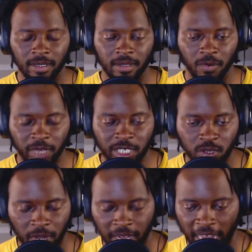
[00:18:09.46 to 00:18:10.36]
We
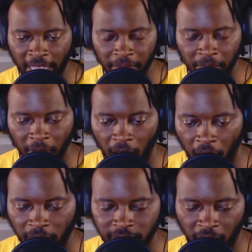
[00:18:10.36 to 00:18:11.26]
try, like,
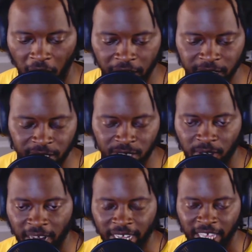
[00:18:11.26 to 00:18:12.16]
our artists are
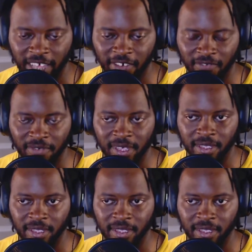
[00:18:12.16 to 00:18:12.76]
trying to give